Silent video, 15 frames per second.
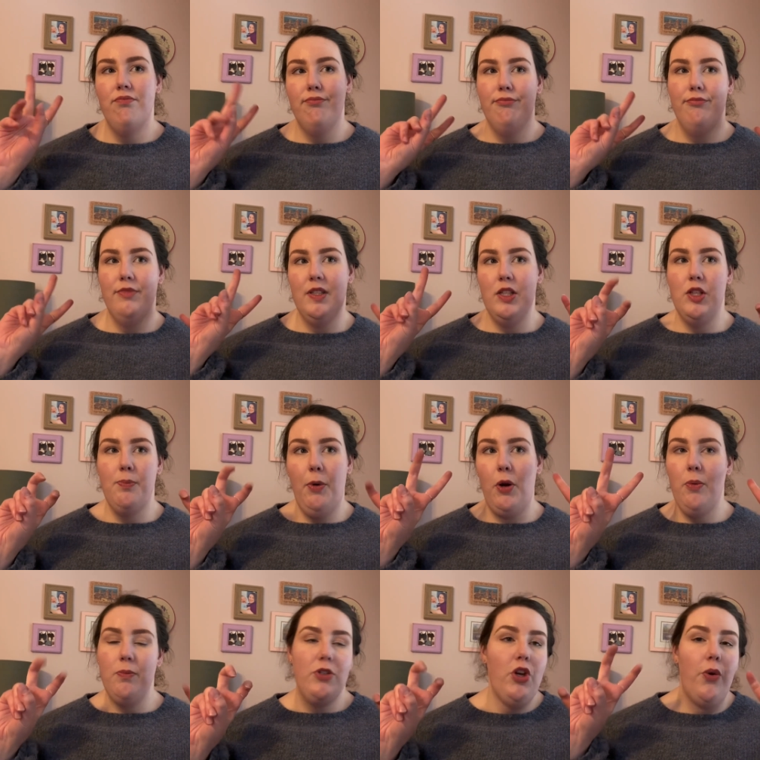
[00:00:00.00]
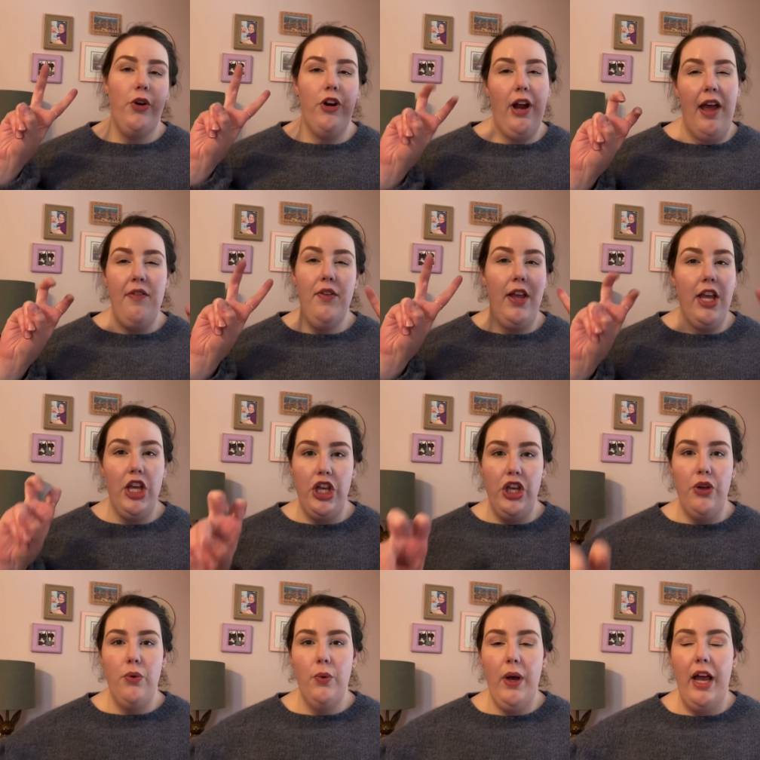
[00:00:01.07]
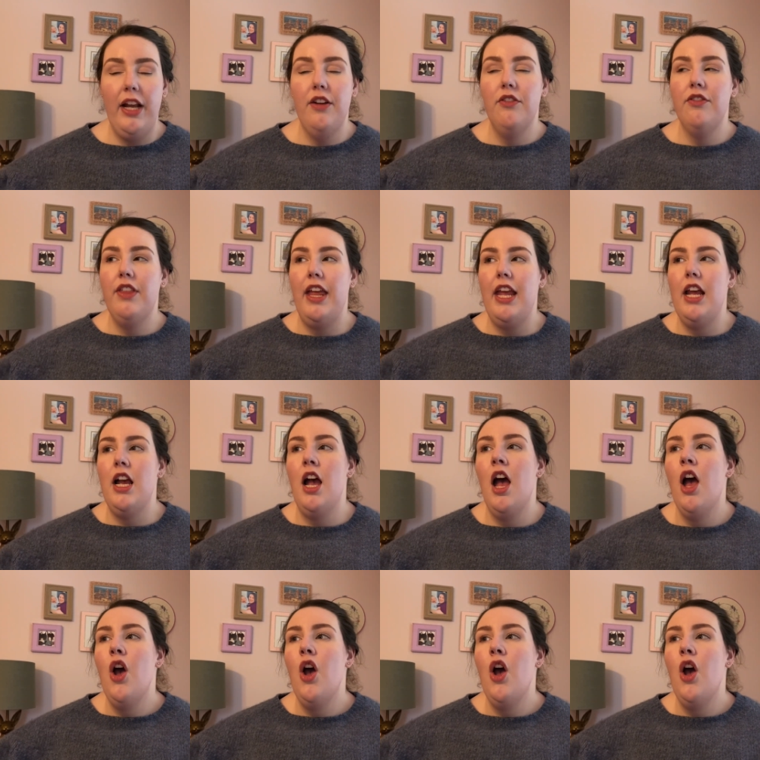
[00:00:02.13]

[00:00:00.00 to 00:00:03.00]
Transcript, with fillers: sperm donor FAQ kind of thing